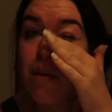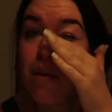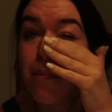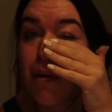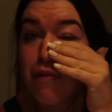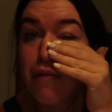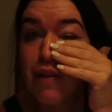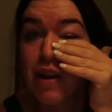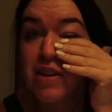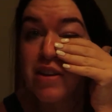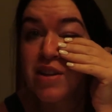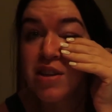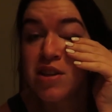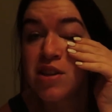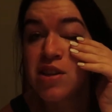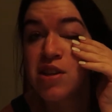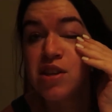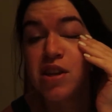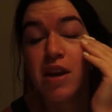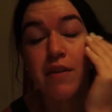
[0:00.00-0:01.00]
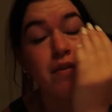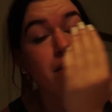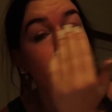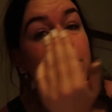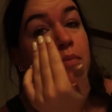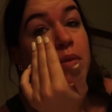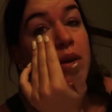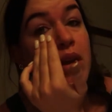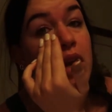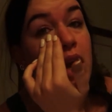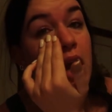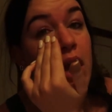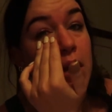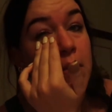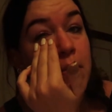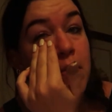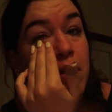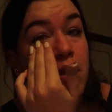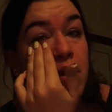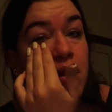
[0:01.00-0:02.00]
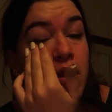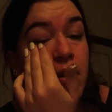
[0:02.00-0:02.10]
My flight's at 7 p.m.